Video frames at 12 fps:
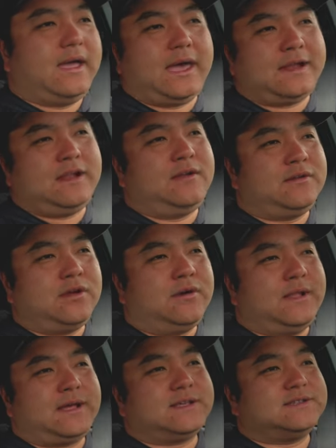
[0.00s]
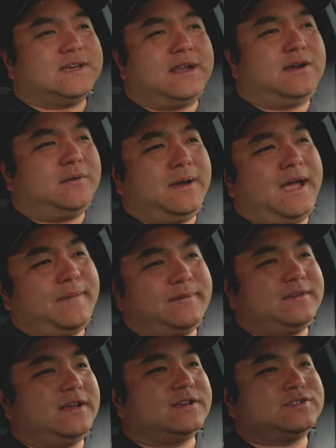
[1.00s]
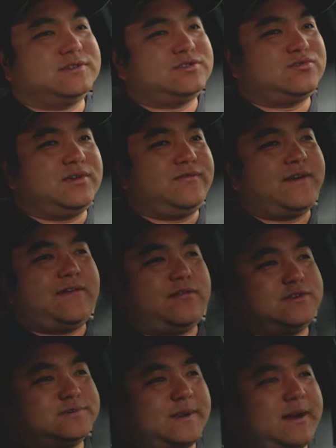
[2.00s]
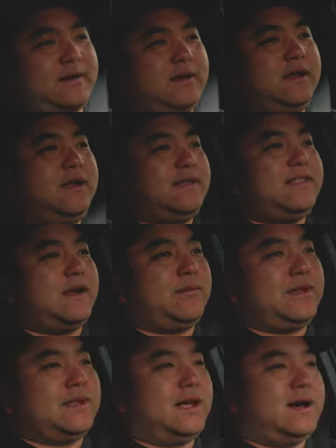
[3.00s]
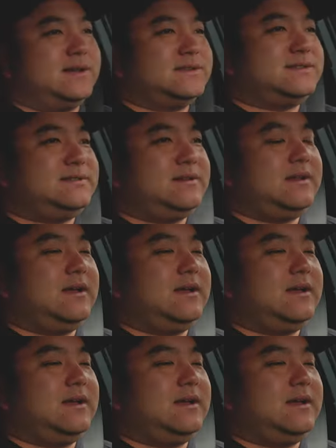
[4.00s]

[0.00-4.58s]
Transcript: And I don't know, like I said, I don't know what happened to the extra 25 horsepower that we lost